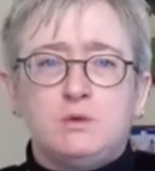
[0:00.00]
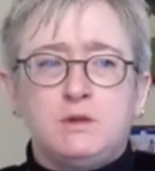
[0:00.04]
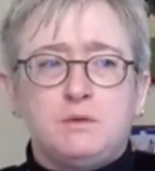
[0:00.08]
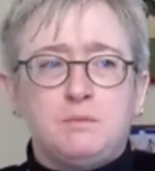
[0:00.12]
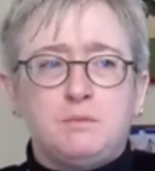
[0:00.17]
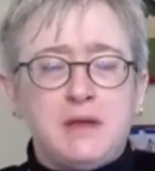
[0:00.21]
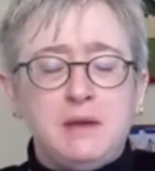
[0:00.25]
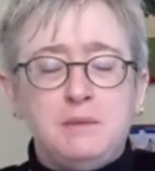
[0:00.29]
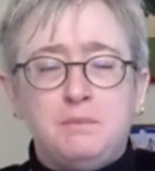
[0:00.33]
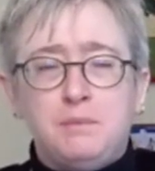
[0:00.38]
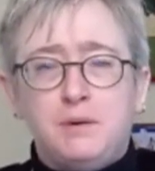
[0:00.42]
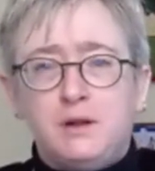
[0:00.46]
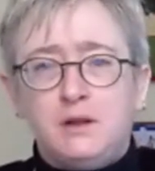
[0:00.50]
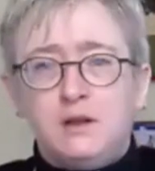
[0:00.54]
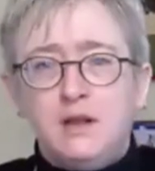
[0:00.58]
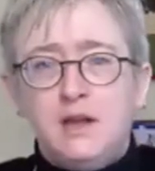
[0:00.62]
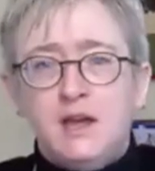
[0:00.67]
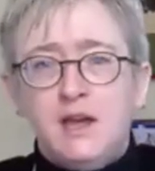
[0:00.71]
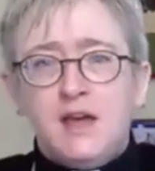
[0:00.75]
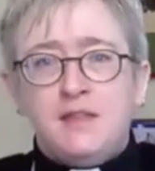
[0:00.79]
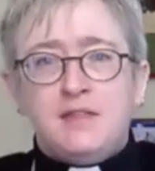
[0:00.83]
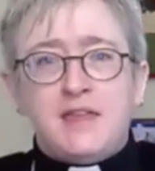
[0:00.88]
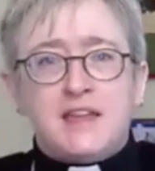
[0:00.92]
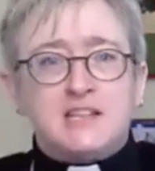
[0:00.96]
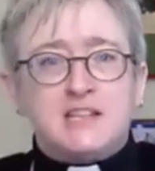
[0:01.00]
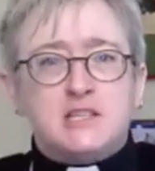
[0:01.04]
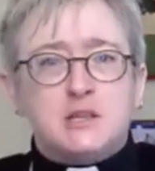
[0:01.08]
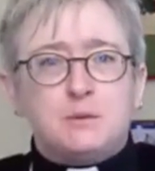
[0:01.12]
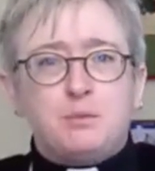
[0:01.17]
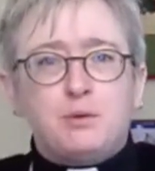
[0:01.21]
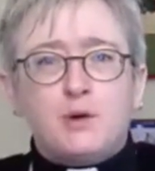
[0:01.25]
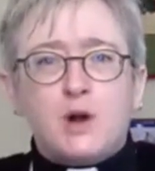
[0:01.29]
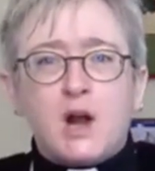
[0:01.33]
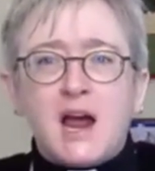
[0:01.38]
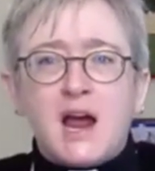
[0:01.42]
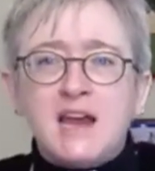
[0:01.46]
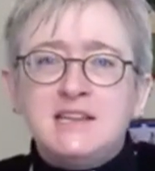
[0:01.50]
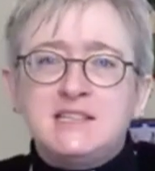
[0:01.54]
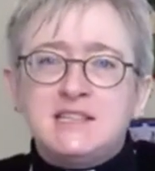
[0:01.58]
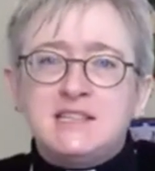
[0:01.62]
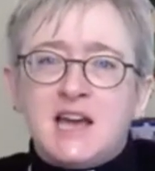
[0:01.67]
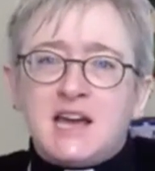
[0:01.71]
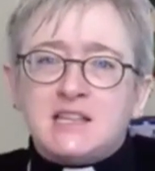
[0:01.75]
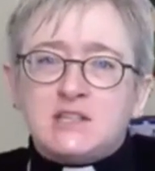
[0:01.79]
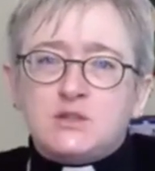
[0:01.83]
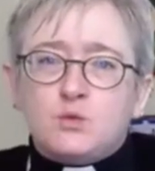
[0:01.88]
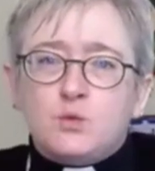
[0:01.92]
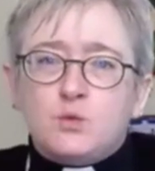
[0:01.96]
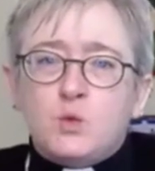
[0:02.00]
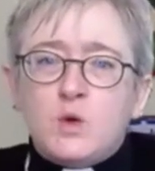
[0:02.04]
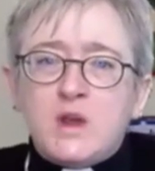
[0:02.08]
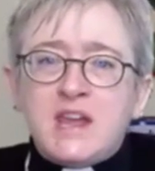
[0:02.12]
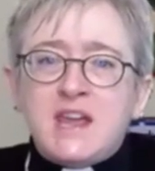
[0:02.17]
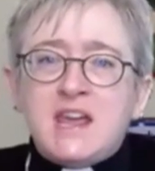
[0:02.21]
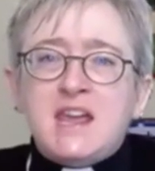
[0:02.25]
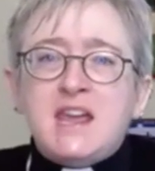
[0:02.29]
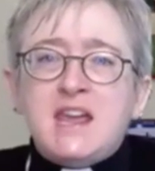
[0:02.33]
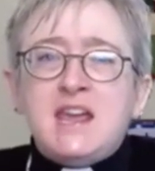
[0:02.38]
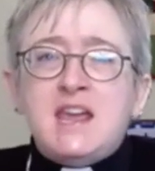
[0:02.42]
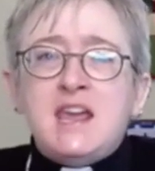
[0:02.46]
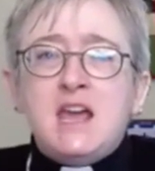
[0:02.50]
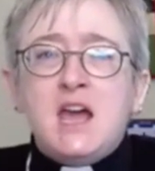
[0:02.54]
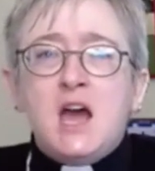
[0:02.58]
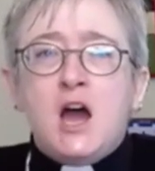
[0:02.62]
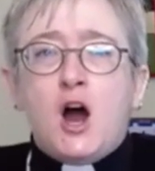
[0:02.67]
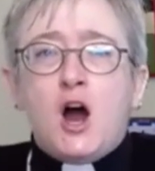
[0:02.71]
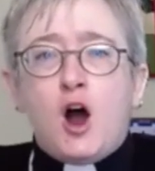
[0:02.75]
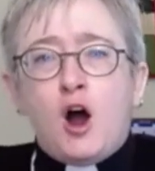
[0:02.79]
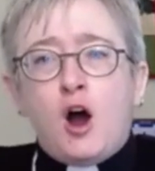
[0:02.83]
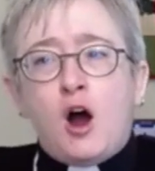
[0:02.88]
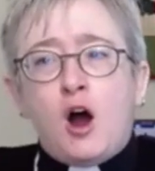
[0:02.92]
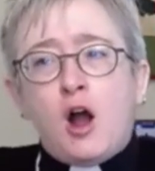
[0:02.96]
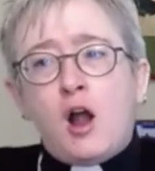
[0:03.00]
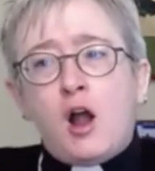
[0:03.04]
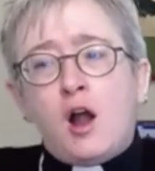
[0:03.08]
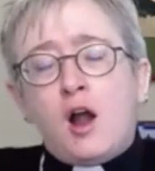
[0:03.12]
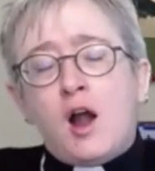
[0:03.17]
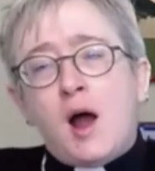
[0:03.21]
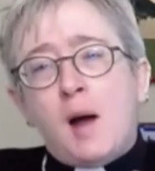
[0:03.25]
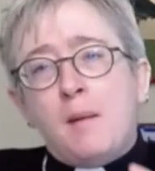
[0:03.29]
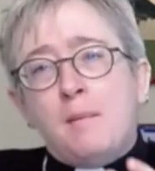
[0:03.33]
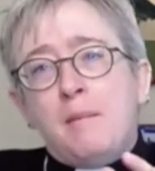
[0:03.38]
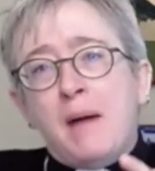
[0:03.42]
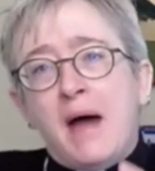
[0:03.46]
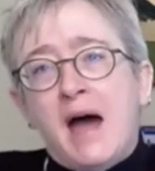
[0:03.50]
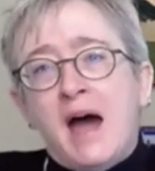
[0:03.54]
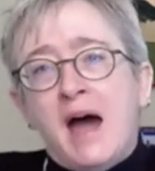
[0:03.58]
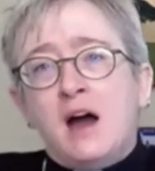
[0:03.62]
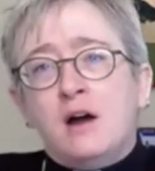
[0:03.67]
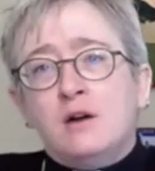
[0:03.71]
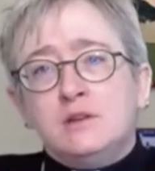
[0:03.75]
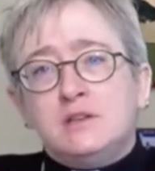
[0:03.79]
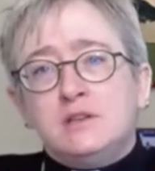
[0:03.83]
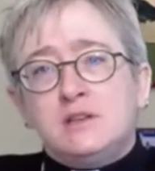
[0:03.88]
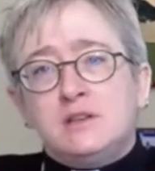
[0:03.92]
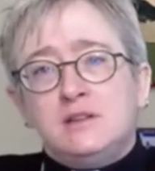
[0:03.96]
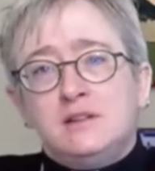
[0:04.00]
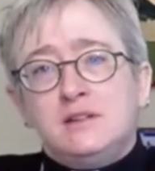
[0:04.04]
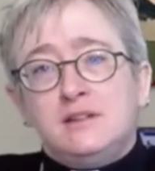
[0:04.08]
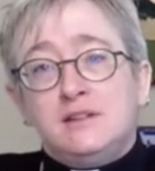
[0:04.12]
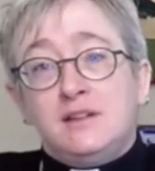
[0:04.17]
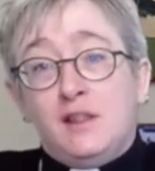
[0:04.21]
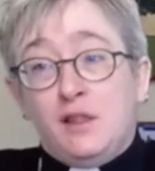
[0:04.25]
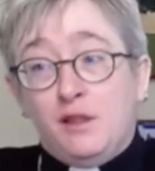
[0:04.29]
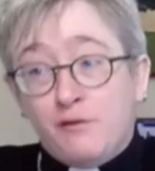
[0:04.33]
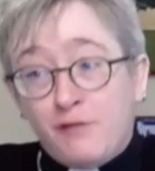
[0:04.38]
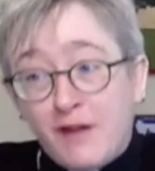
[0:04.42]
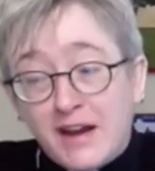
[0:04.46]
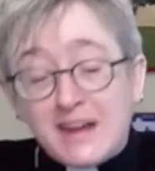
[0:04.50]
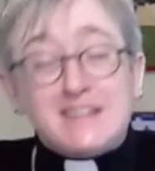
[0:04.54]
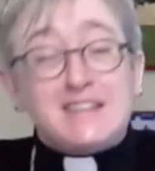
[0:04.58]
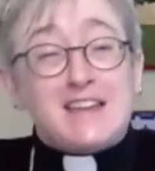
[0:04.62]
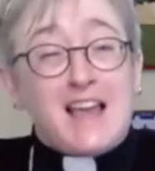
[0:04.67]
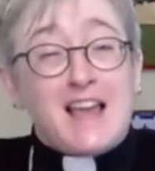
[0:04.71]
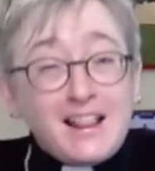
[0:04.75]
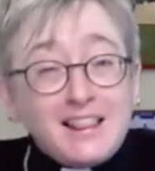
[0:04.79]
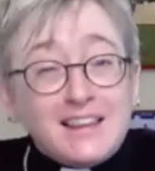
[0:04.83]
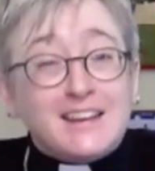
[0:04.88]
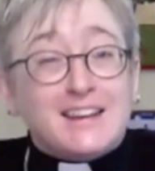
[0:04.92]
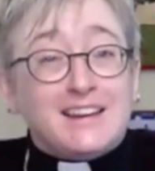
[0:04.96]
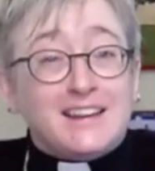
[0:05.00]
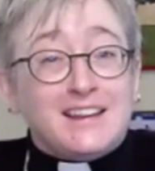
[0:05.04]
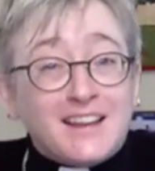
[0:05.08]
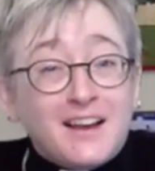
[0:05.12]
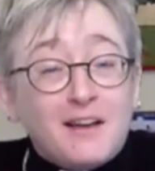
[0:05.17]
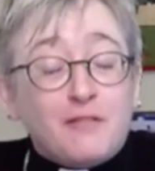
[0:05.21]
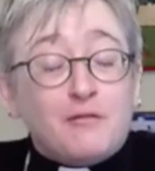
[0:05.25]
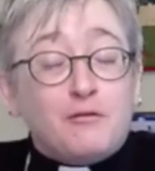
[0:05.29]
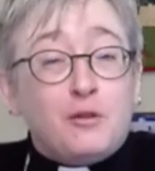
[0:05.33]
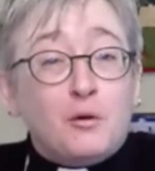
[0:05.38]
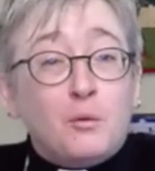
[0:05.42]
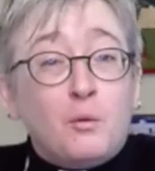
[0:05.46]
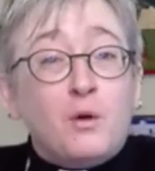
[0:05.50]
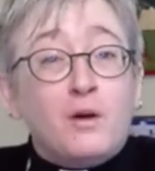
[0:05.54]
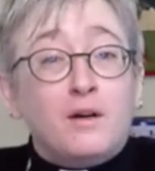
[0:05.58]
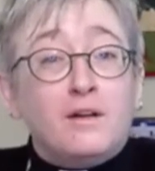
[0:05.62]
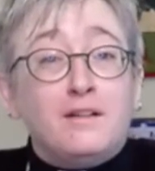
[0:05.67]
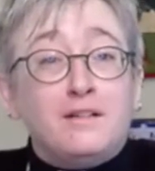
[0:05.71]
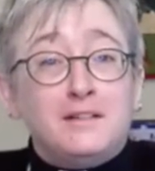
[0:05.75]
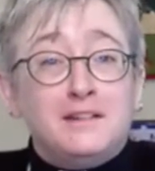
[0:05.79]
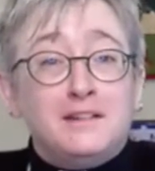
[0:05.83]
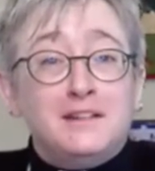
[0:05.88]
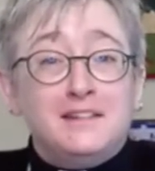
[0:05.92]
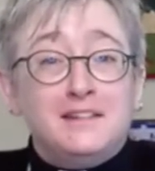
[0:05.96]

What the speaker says: with people that surprise us. We are about the vitality of the world.